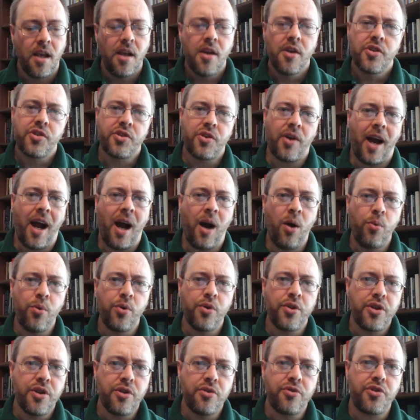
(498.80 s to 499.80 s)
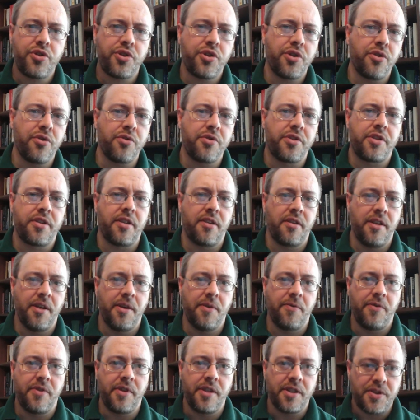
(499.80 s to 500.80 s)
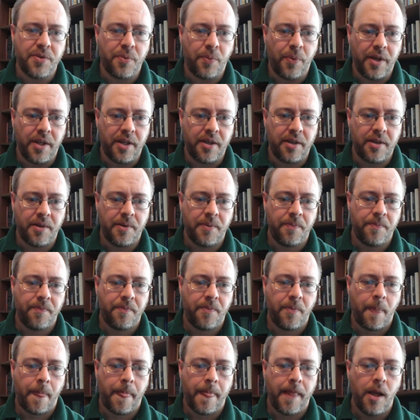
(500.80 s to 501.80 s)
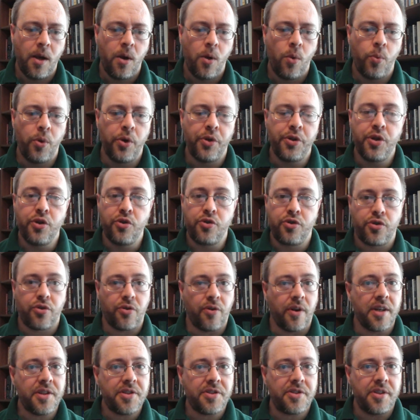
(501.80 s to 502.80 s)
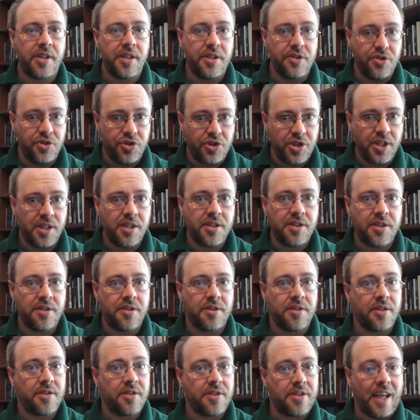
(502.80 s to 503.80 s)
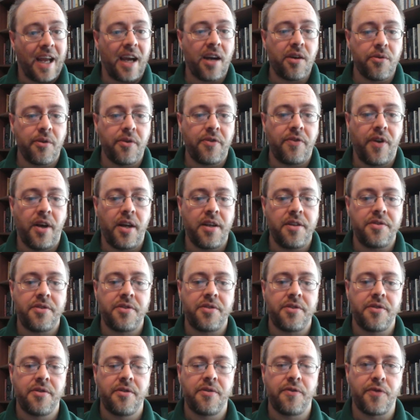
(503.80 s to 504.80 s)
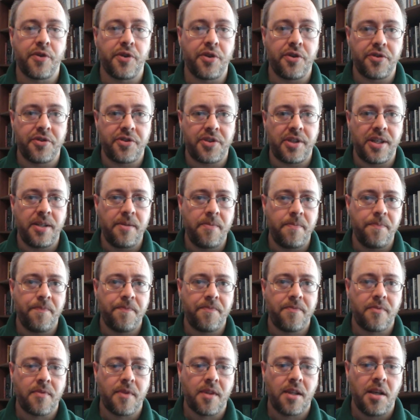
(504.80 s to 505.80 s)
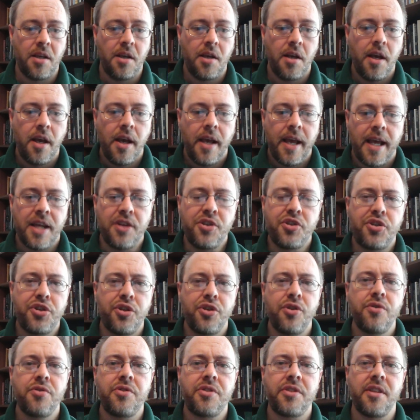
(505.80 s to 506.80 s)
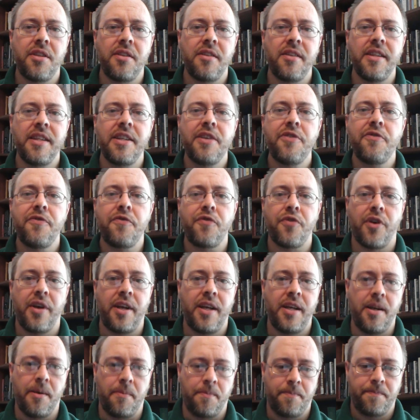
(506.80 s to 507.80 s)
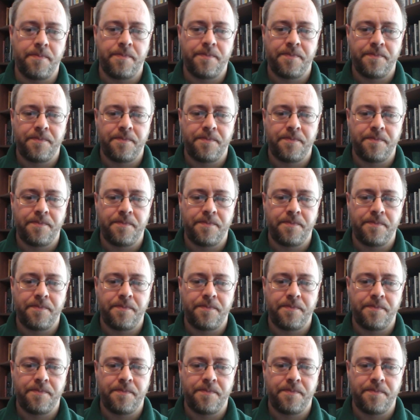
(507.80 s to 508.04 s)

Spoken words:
So how will you choose to live this week? Will you trust in Jesus' sacrifice for your sin and choose to live for him?